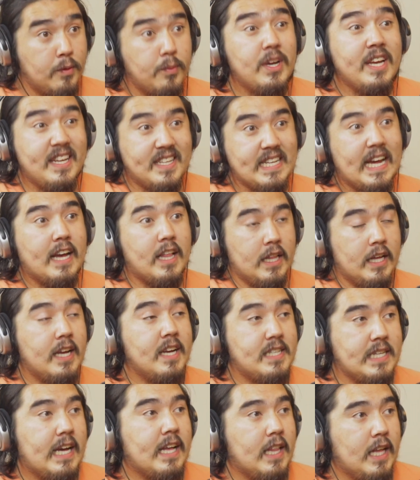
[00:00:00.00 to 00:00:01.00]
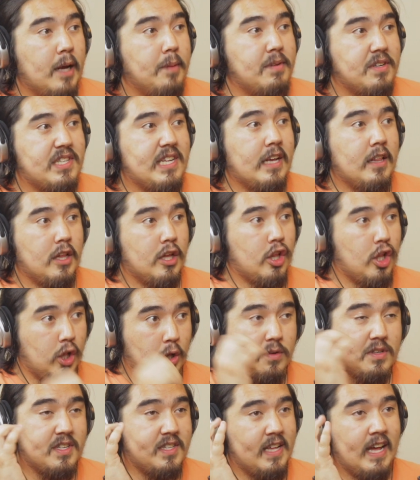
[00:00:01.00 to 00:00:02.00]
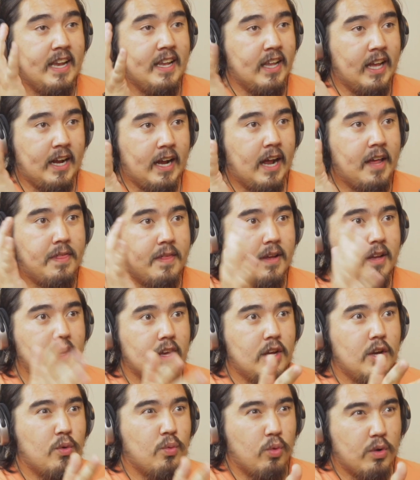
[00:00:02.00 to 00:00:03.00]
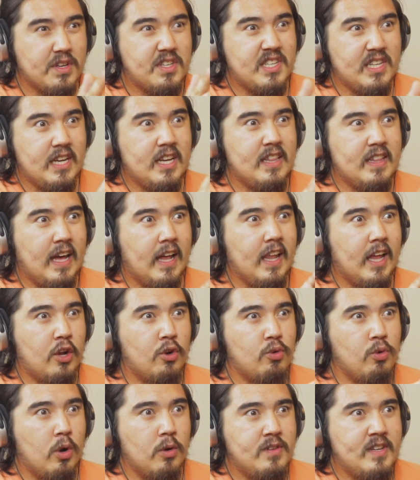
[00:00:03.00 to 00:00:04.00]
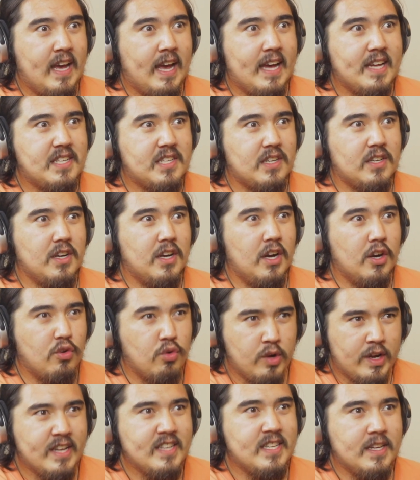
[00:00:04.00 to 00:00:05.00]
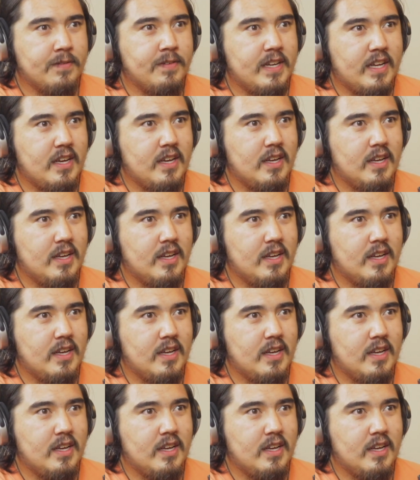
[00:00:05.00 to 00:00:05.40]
Exactly. I'm just saying the closest that, like, I think we're seeing that, like, grotesque creativity.